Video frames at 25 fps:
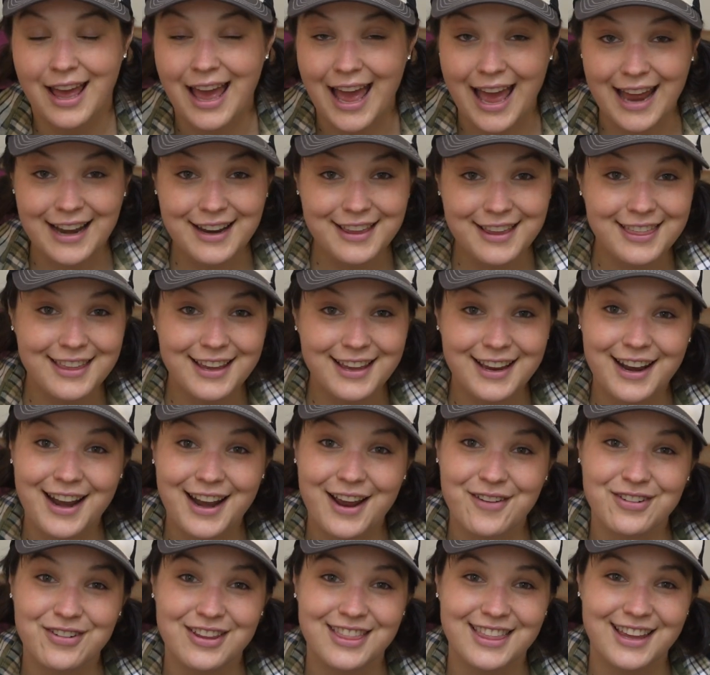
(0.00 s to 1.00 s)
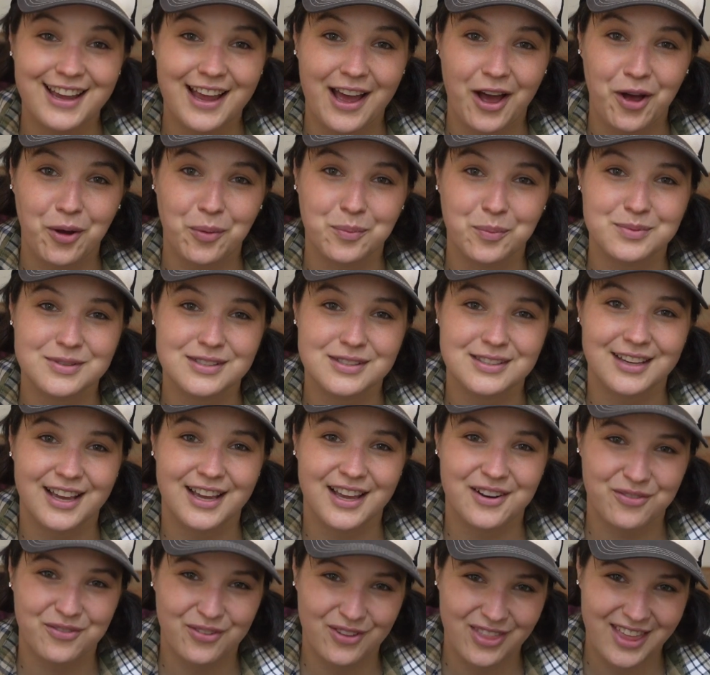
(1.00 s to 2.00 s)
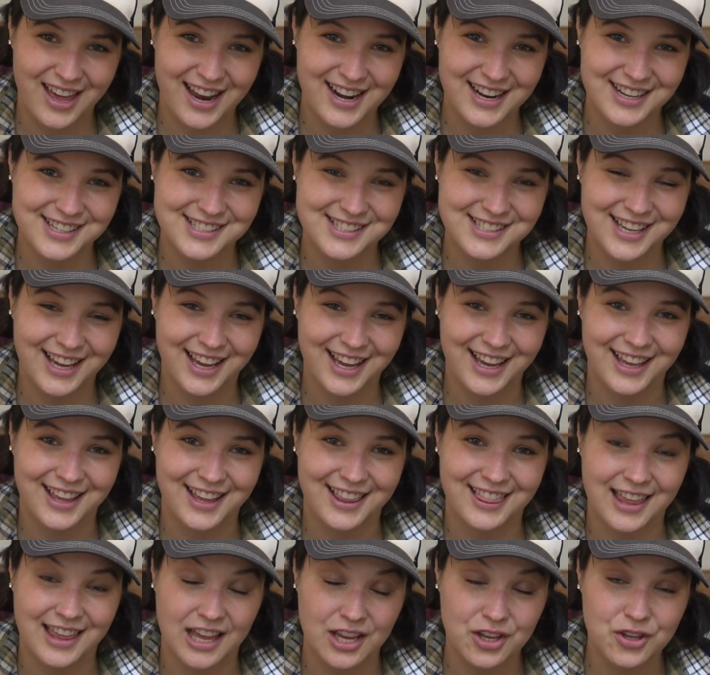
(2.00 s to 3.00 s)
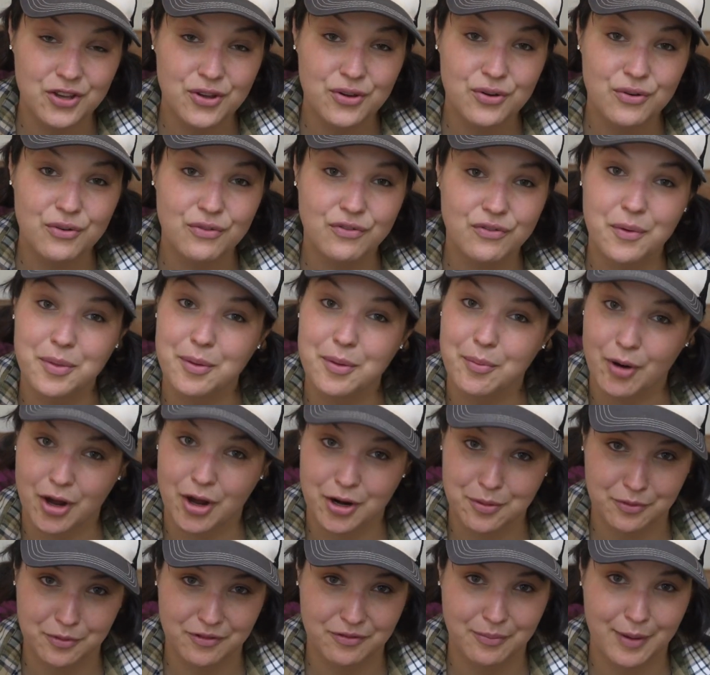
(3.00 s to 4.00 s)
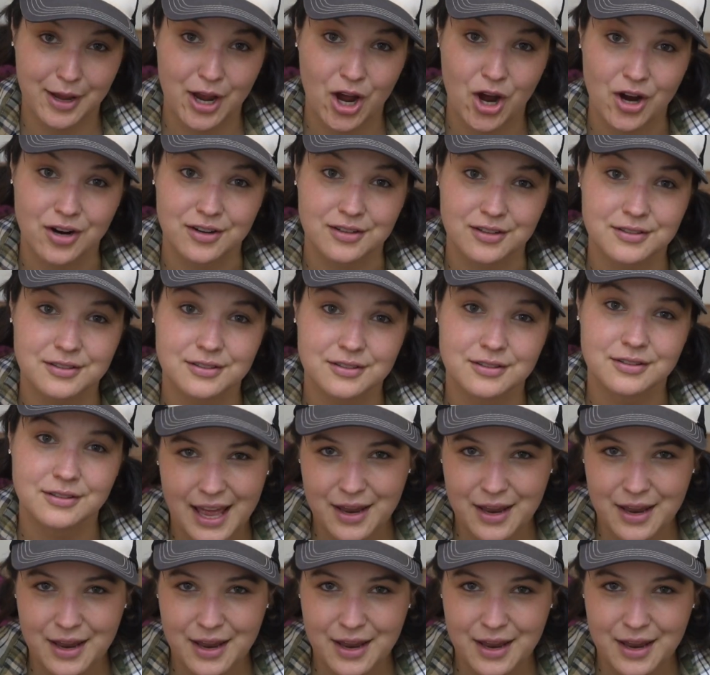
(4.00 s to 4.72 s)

Anything and everything helps, and for that I say thank you from the bottom of my heart.